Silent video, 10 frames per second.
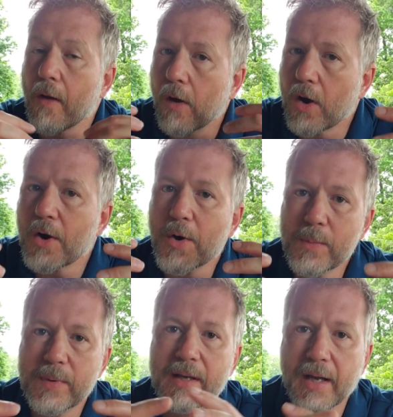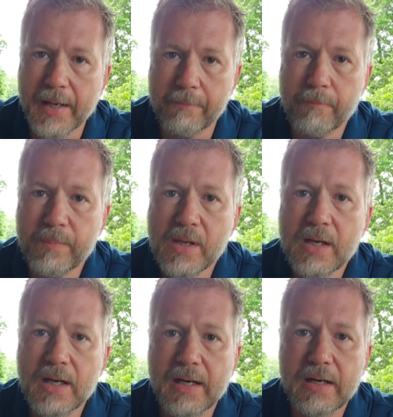are opening up
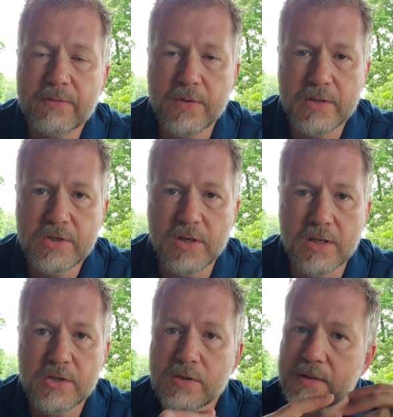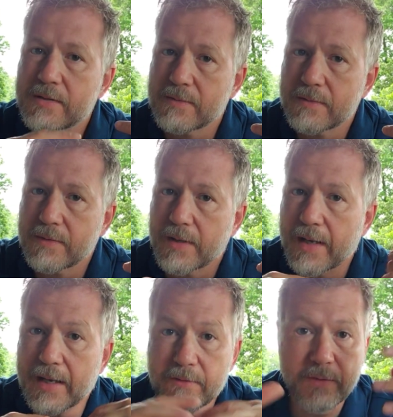for the church
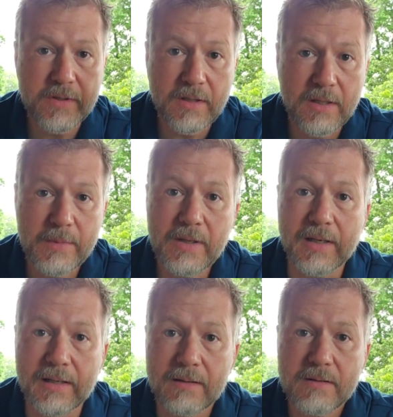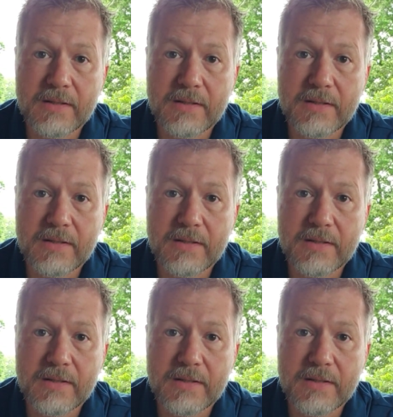and for the community.